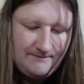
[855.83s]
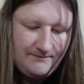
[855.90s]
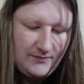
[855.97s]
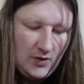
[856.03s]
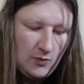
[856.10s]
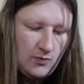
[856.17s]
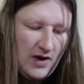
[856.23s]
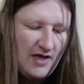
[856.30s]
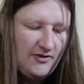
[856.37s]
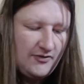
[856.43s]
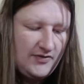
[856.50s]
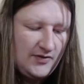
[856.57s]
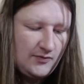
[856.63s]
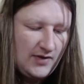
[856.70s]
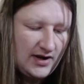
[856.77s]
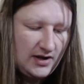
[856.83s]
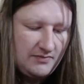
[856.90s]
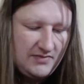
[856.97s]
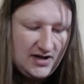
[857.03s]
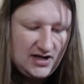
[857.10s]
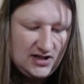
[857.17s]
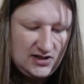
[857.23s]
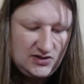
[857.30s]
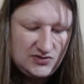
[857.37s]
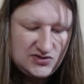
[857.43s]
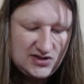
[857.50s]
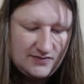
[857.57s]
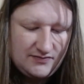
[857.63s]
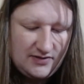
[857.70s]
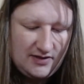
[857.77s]
rather than recommending you
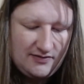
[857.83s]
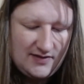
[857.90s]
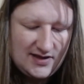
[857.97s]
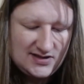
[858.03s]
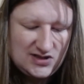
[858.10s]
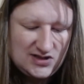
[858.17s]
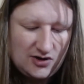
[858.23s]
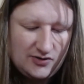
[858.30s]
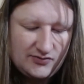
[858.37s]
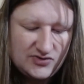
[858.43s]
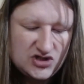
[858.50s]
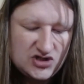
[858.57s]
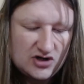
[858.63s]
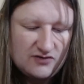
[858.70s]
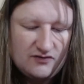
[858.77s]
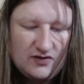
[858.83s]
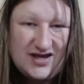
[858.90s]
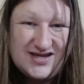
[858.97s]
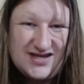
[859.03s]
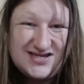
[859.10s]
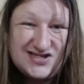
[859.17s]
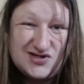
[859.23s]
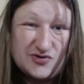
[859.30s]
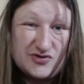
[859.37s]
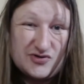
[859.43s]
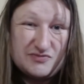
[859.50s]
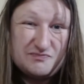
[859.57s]
something that's on Reserve List or